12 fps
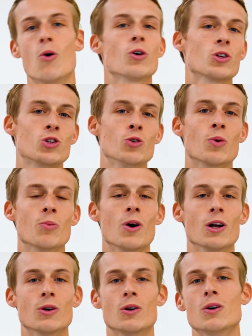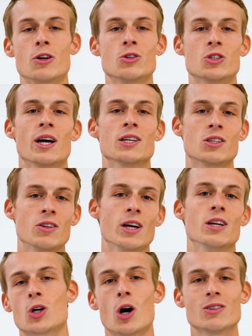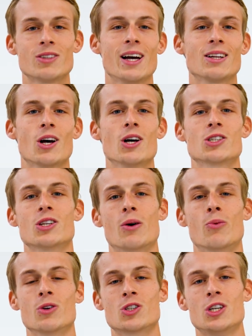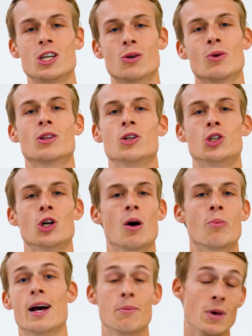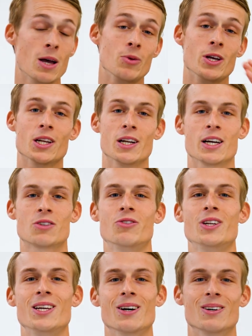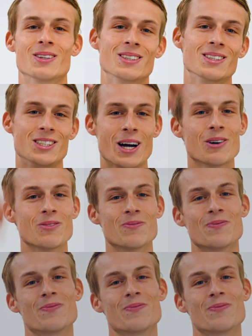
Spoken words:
or the Supermodel, don't hesitate, contact us and we'll see you at the shop and maybe in the next video. Ciao!